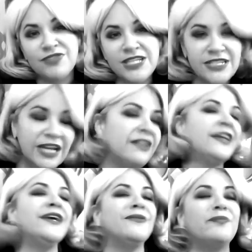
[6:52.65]
detail
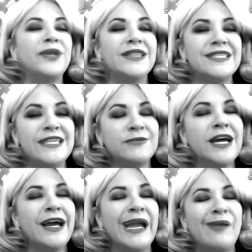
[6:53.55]
it, but at the same
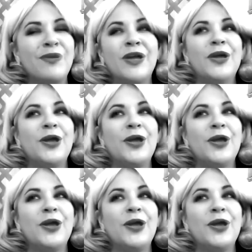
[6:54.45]
time,